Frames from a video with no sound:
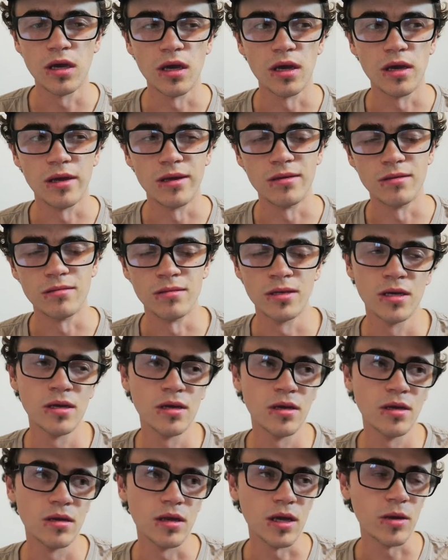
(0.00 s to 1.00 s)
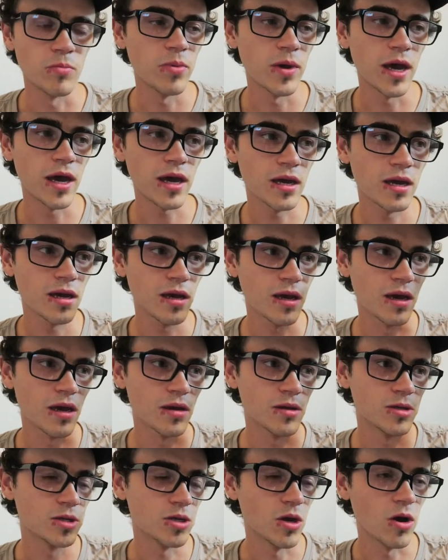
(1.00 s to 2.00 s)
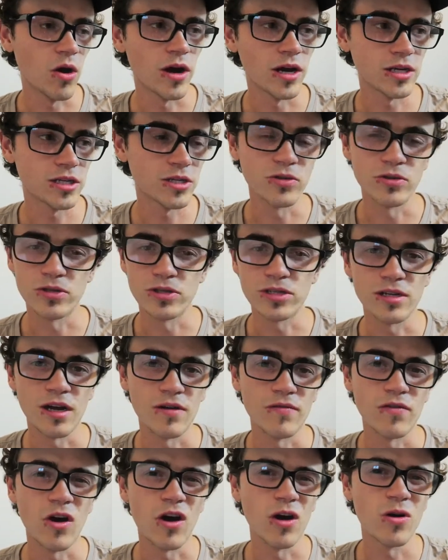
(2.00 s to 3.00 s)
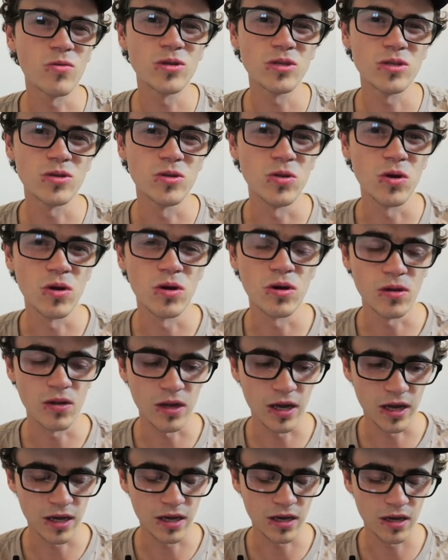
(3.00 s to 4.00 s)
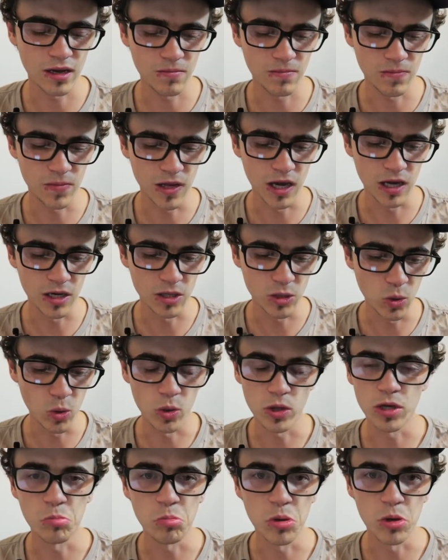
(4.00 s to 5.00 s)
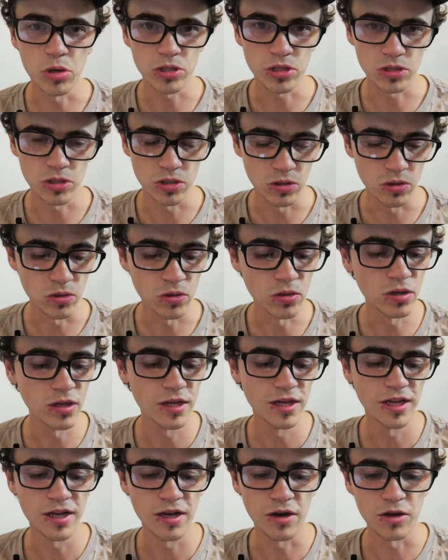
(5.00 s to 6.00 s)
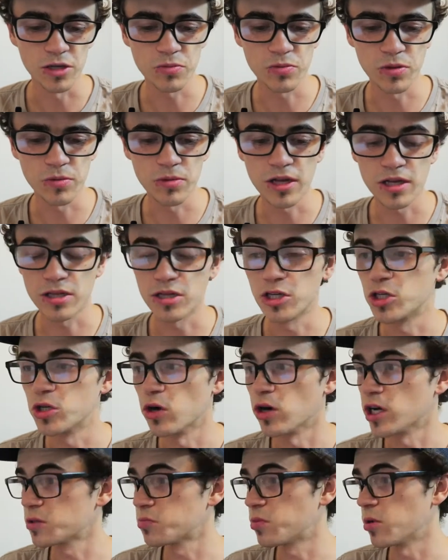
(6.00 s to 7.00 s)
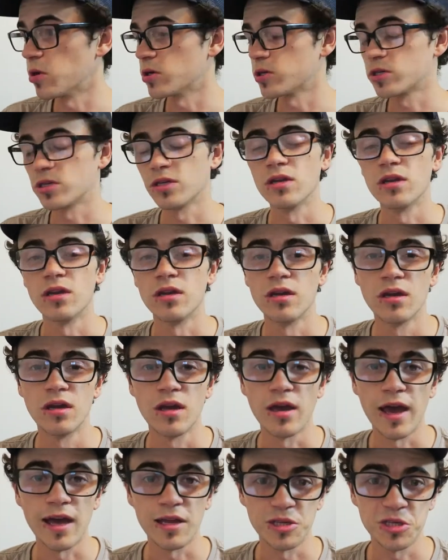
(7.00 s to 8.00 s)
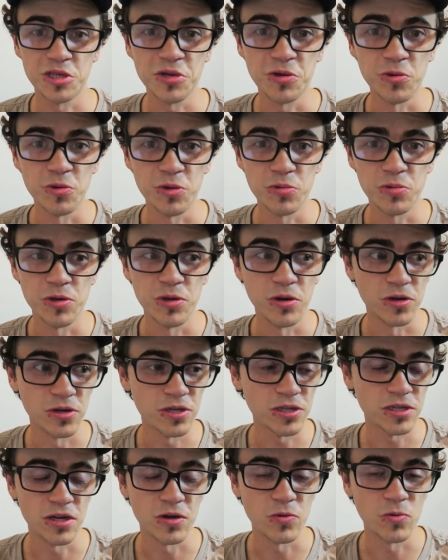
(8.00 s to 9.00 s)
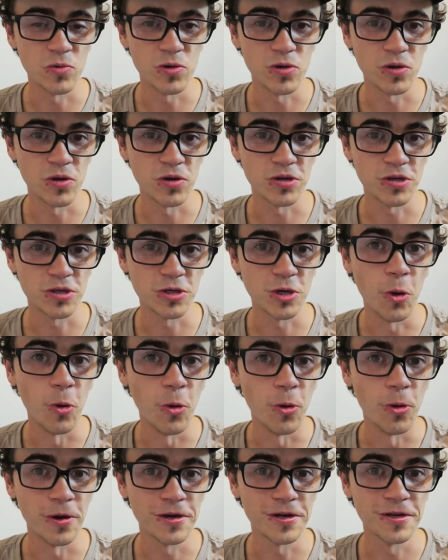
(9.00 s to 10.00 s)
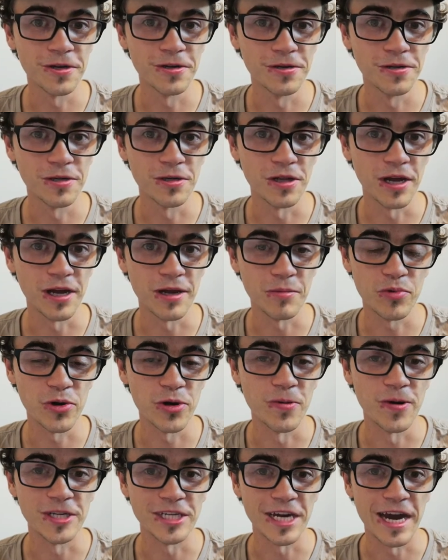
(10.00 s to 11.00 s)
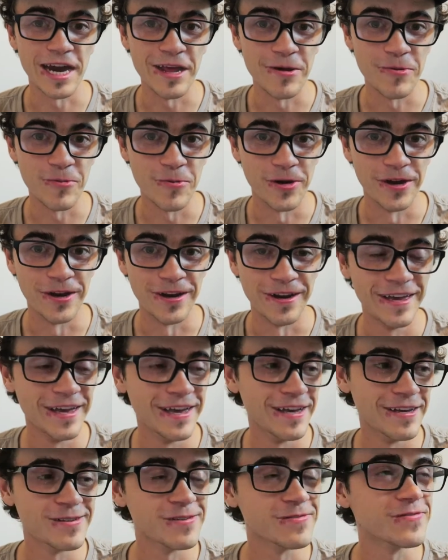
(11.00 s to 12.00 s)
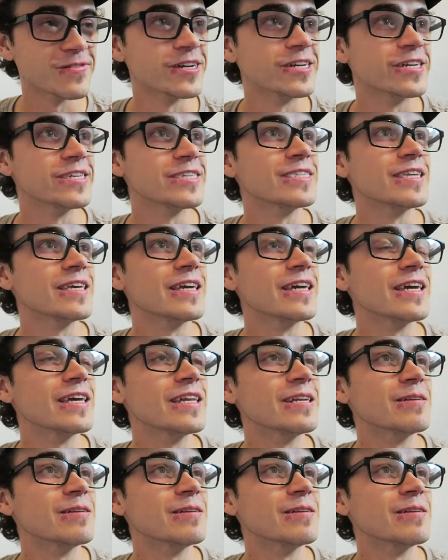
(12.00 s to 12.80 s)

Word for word: And like back at high school and stuff, I was not like a talking person at all. I was probably like the shyest person at school, to be honest, and I would not talk to like pretty much anyone. It's the funniest thing.